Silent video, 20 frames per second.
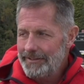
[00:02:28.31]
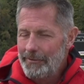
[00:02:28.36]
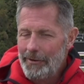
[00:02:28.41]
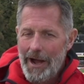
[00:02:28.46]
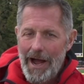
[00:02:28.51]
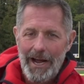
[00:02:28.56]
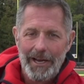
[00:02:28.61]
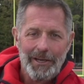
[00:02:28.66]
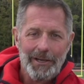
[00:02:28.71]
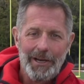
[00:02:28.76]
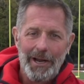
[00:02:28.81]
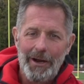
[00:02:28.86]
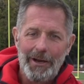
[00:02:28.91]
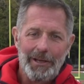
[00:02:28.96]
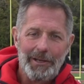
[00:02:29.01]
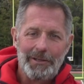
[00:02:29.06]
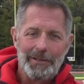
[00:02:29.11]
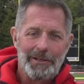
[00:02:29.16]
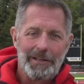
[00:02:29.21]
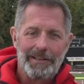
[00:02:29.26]
Well,
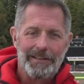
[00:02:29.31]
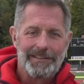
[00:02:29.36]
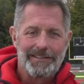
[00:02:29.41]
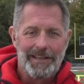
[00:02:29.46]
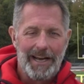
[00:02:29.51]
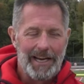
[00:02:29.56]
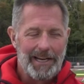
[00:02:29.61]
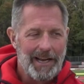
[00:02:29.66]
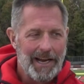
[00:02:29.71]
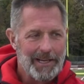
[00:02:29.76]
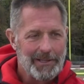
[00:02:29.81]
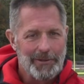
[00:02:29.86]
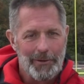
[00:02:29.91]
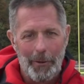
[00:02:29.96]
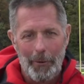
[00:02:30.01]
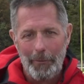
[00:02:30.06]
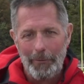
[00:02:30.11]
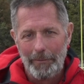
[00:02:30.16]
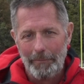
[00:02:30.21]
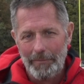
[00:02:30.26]
it's like I
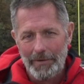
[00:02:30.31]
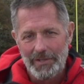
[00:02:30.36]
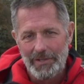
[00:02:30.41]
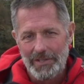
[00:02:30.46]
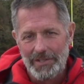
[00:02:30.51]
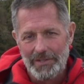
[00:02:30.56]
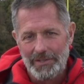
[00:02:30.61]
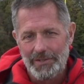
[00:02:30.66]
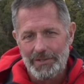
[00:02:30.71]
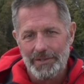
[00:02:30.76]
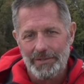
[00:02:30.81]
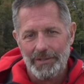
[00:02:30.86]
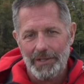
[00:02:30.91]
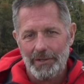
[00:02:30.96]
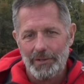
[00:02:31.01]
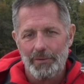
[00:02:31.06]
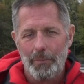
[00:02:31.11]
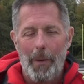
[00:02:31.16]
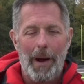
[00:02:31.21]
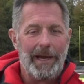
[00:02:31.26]
told him, this
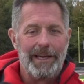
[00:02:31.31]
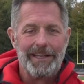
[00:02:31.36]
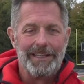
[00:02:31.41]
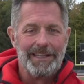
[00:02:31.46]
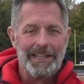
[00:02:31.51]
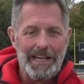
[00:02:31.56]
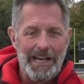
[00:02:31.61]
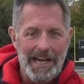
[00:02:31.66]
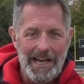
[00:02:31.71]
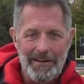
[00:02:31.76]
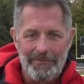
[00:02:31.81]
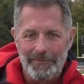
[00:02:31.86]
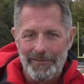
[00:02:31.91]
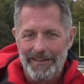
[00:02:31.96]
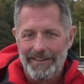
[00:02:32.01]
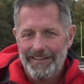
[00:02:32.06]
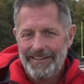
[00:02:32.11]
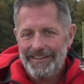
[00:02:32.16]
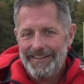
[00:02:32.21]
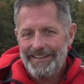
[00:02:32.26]
is why you lift.